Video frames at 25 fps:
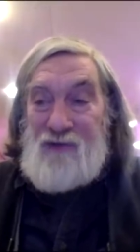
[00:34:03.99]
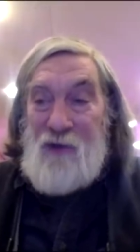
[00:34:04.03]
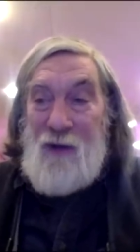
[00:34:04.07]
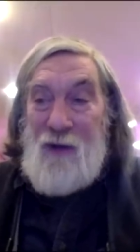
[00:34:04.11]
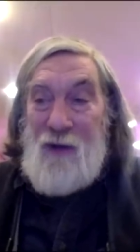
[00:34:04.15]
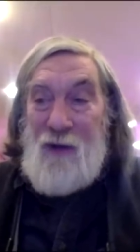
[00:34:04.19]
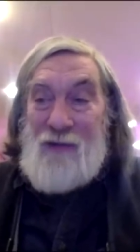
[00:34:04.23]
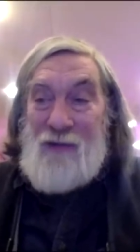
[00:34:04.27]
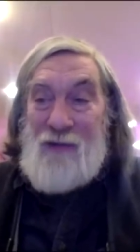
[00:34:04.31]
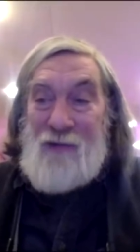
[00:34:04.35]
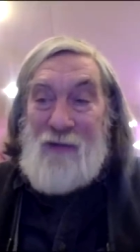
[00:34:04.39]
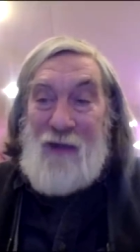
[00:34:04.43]

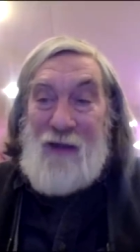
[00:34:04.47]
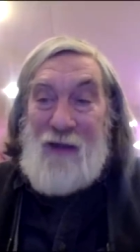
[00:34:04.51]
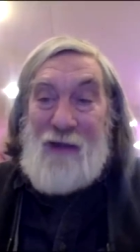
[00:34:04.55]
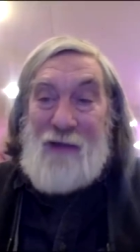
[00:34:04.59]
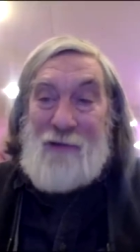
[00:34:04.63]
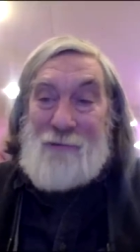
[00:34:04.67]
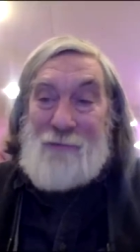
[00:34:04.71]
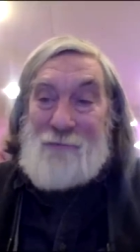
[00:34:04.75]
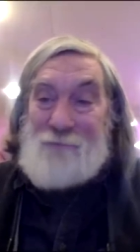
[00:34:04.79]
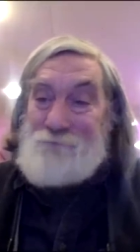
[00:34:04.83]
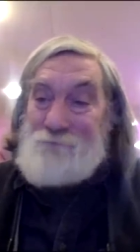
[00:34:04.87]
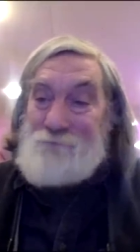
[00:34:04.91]
Uh, so
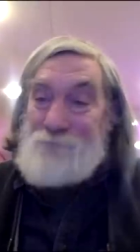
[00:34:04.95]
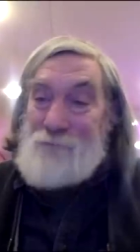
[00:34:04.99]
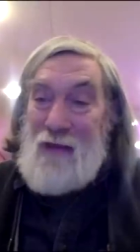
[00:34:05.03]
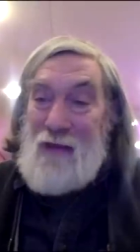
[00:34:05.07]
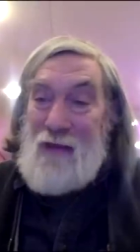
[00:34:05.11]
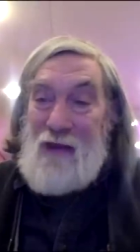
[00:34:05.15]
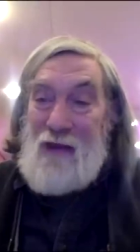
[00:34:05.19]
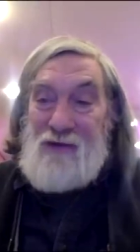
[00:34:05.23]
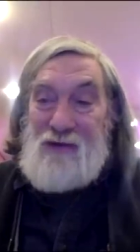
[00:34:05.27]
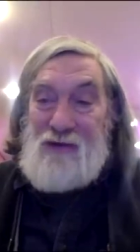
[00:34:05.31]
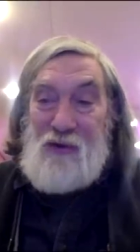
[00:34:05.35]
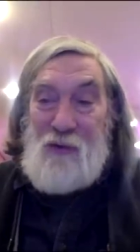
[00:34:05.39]
I think
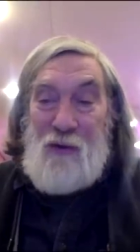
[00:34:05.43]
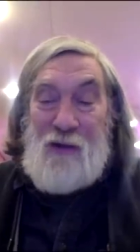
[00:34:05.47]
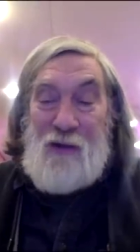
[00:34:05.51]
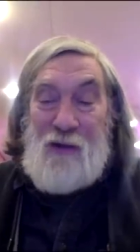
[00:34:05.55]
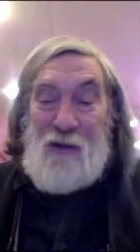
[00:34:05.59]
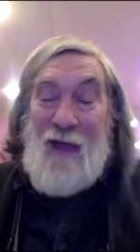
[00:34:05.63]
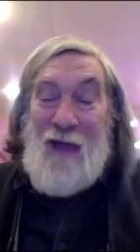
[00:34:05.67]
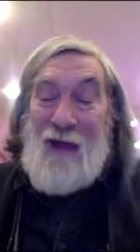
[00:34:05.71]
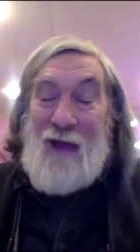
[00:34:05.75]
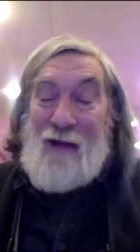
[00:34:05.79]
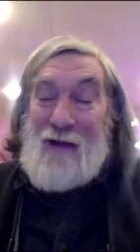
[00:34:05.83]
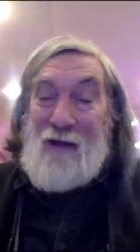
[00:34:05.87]

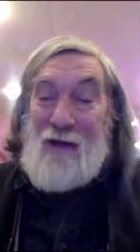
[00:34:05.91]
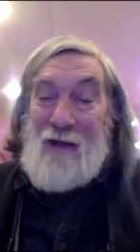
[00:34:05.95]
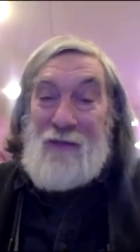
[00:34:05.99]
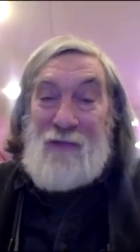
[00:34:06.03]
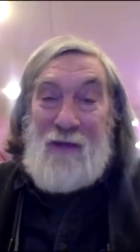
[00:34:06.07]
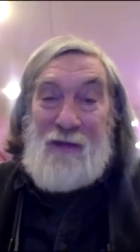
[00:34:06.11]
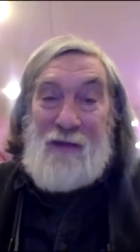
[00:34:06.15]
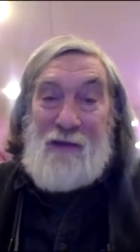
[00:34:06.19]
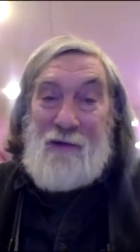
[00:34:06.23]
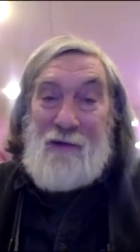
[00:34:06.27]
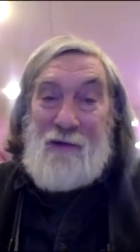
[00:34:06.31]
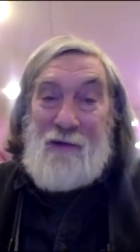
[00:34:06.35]
in doing
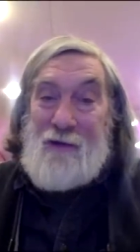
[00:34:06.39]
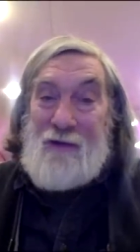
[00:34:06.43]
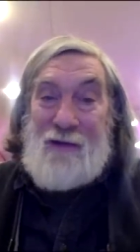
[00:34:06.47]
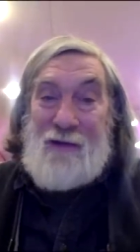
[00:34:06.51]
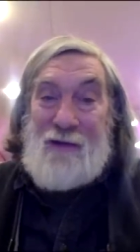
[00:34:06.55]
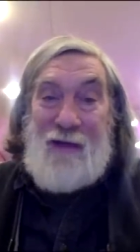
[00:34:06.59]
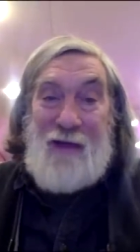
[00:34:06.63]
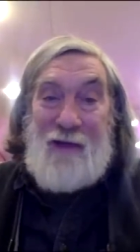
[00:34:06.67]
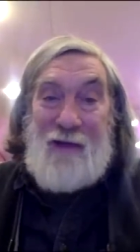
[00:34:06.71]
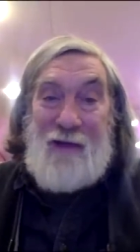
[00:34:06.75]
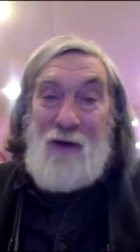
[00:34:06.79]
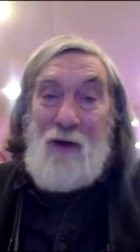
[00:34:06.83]
that, I
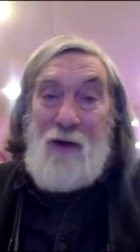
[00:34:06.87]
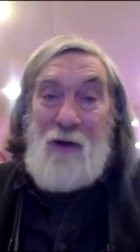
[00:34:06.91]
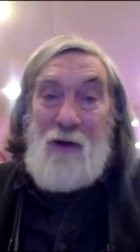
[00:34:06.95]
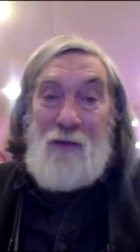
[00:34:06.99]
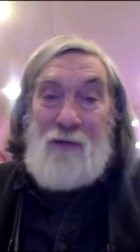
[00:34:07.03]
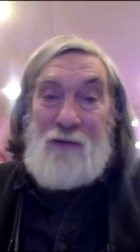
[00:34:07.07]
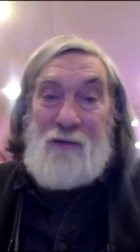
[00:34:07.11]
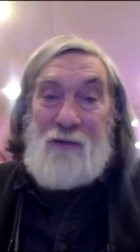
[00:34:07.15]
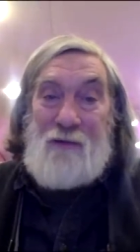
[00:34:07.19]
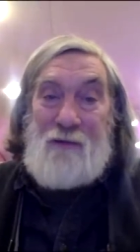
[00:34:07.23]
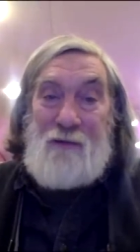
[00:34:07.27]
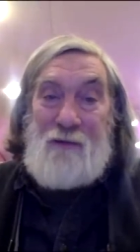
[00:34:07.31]
think you're going to
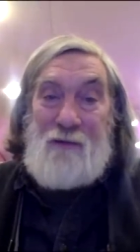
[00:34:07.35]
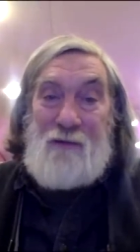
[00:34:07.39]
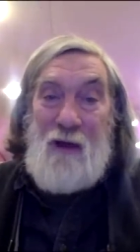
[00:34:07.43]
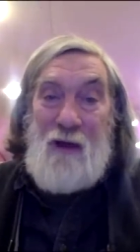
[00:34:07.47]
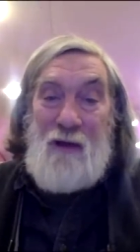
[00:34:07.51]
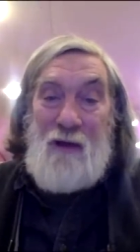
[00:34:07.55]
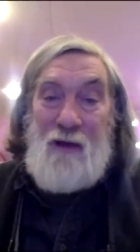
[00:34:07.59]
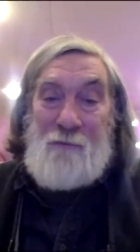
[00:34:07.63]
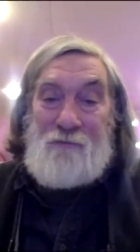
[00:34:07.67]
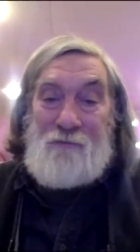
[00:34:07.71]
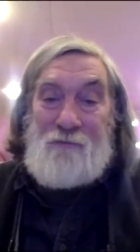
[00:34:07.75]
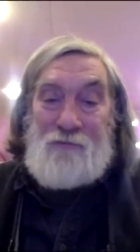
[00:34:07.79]
get all
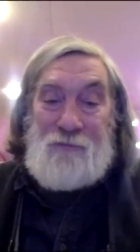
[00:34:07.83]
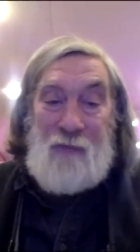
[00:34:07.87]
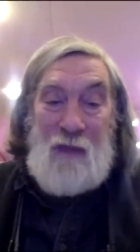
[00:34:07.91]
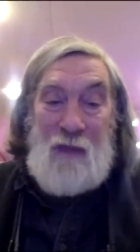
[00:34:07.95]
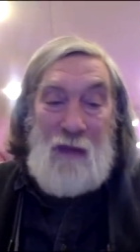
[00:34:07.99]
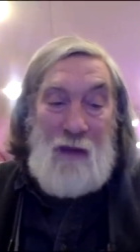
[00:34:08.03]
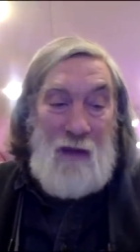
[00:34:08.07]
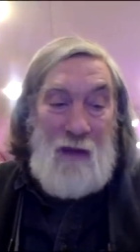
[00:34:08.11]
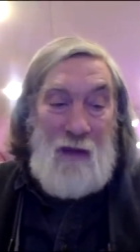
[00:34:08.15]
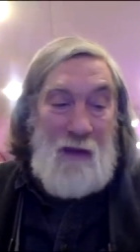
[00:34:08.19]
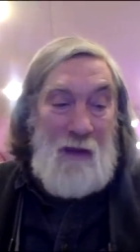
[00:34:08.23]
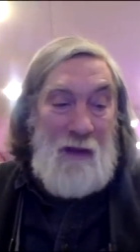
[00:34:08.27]
the
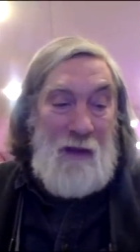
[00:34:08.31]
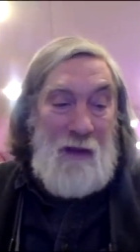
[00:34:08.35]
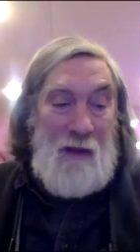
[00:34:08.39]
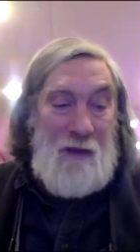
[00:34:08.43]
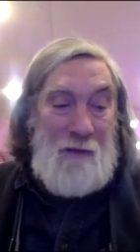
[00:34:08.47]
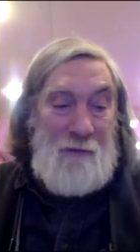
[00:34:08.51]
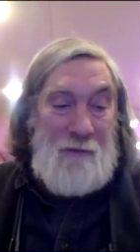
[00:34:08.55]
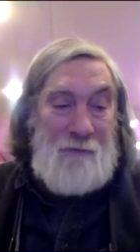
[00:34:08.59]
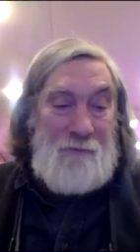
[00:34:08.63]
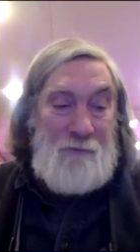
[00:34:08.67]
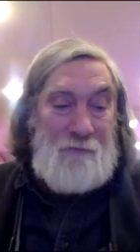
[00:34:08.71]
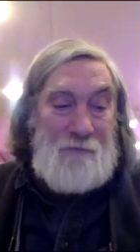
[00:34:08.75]
um,
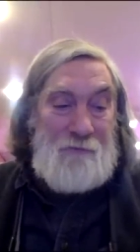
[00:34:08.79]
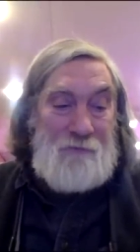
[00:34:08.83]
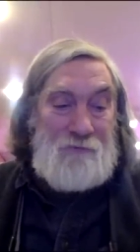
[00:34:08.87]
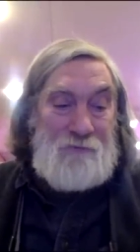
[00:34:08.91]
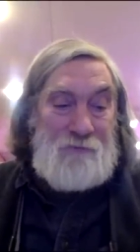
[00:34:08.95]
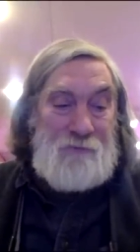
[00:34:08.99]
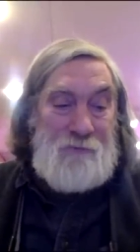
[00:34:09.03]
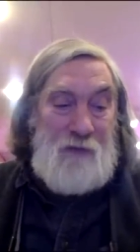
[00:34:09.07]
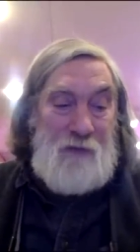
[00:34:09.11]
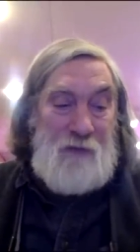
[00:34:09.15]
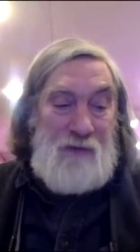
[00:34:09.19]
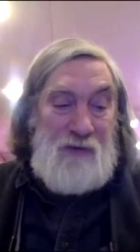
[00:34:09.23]

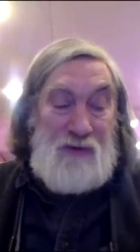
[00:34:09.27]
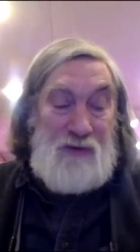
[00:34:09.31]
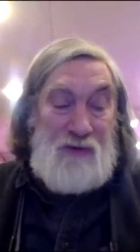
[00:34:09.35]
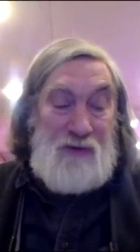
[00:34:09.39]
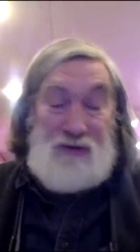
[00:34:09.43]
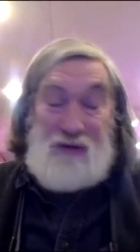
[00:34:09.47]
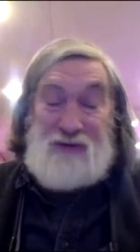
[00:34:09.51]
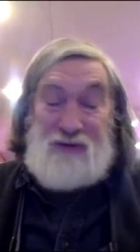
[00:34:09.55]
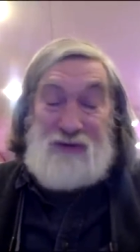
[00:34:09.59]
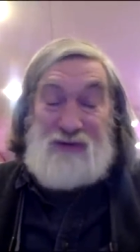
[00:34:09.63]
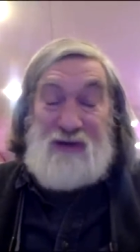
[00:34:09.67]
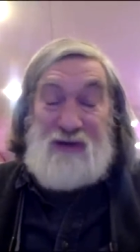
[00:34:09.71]
uh,
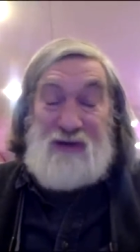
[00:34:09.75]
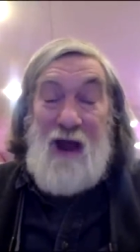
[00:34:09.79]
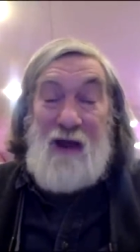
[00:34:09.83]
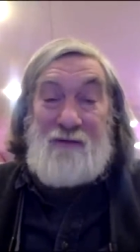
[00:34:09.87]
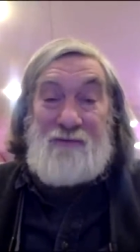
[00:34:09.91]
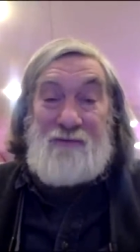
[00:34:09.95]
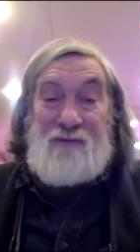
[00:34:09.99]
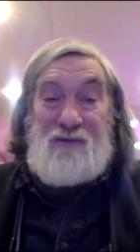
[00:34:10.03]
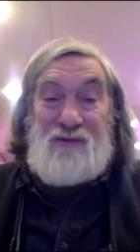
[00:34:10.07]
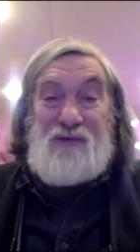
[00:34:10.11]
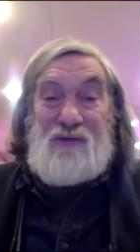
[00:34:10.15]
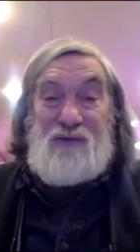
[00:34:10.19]

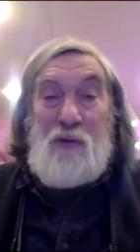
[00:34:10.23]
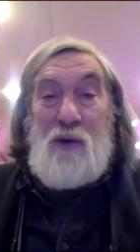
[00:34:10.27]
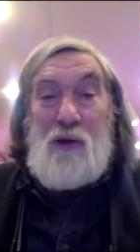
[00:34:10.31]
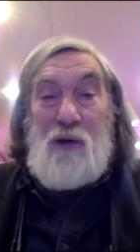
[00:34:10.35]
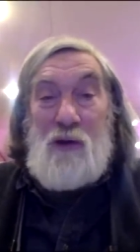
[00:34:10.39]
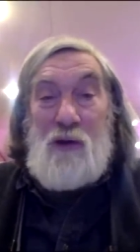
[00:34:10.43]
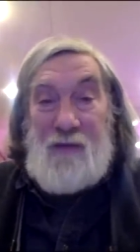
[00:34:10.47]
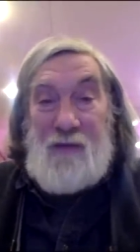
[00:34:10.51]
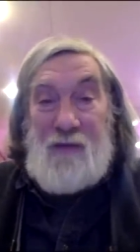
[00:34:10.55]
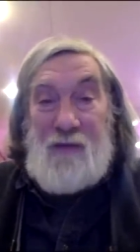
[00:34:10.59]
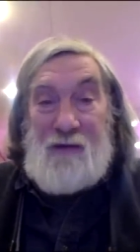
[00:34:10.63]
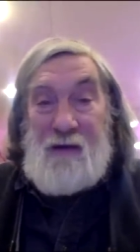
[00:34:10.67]
nutrition out
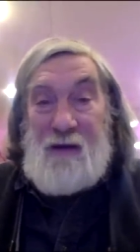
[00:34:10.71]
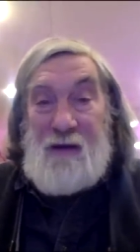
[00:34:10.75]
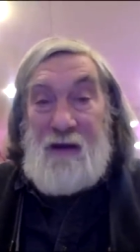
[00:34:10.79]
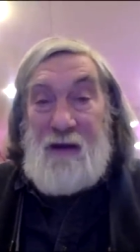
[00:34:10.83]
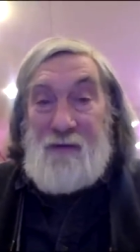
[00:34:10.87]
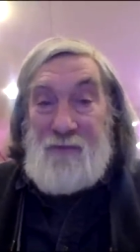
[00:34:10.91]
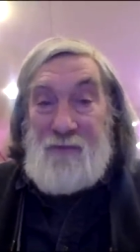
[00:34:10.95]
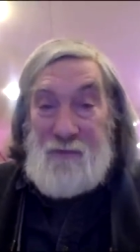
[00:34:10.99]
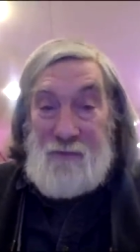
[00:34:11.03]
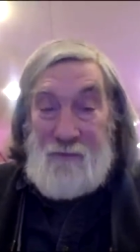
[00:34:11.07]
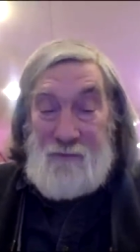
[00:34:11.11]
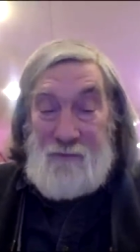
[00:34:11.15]
of the
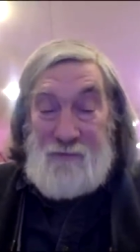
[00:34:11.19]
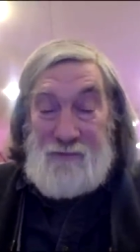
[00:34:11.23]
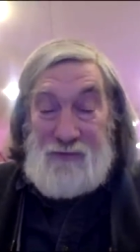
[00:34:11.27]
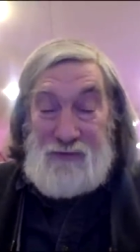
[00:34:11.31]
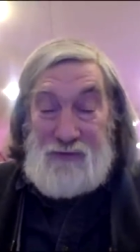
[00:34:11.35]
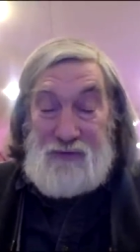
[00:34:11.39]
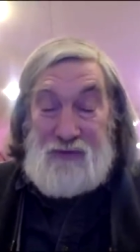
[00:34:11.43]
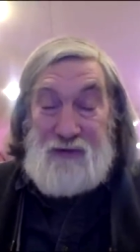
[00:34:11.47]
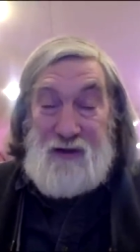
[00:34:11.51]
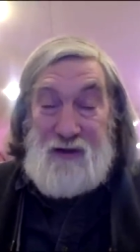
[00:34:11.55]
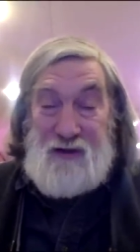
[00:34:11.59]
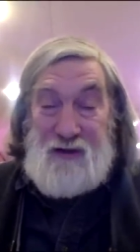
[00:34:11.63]
soil that
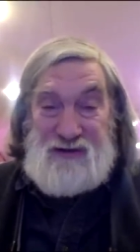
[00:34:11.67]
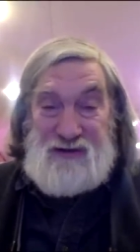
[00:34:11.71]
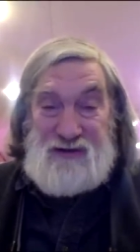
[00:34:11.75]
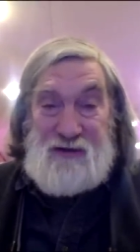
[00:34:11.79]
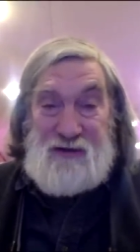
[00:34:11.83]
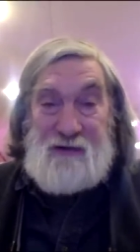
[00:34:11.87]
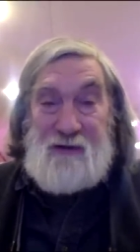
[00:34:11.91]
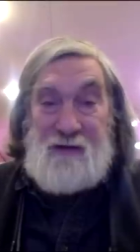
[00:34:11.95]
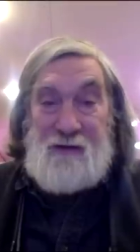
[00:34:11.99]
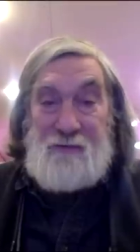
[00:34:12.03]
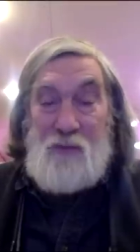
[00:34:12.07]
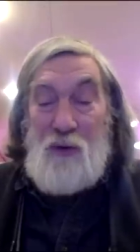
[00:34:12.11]
need the
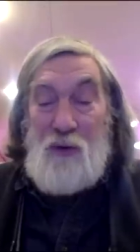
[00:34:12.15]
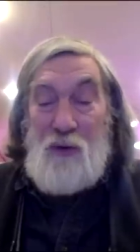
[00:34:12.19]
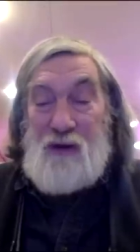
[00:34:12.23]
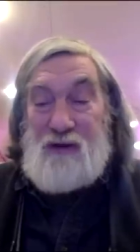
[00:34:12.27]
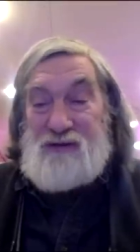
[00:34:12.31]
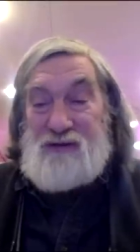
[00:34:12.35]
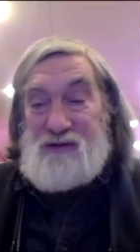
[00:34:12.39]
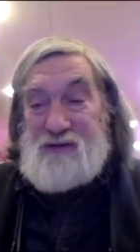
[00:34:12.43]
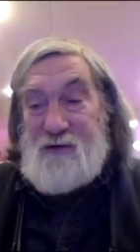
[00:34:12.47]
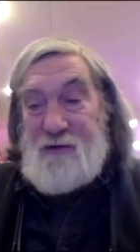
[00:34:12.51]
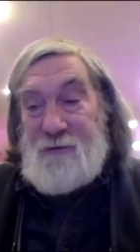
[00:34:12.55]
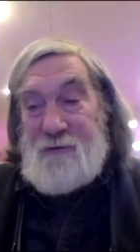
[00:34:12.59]

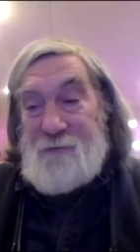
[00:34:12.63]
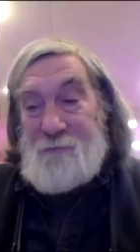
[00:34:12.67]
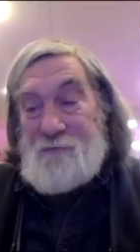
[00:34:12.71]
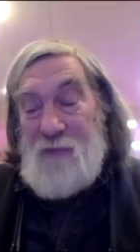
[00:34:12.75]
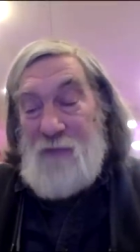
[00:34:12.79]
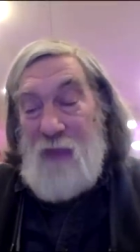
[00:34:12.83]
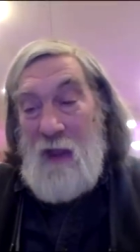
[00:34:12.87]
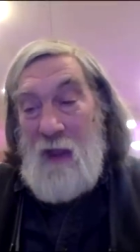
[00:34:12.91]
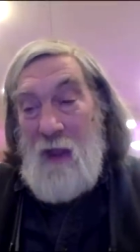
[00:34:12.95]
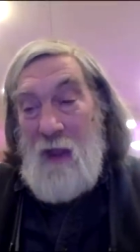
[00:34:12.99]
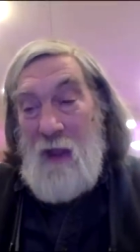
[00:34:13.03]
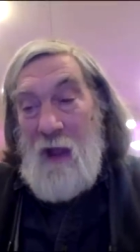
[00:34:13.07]
nutrition and
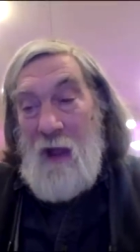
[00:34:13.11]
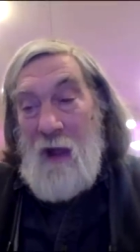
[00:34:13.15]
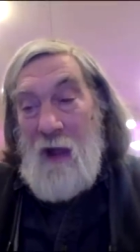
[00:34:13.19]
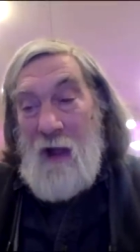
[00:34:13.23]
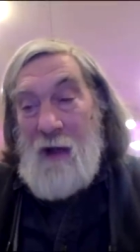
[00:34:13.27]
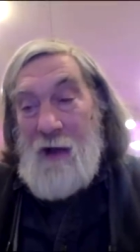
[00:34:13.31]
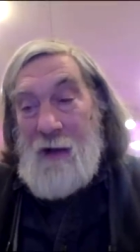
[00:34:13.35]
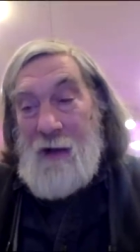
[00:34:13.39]
moisture.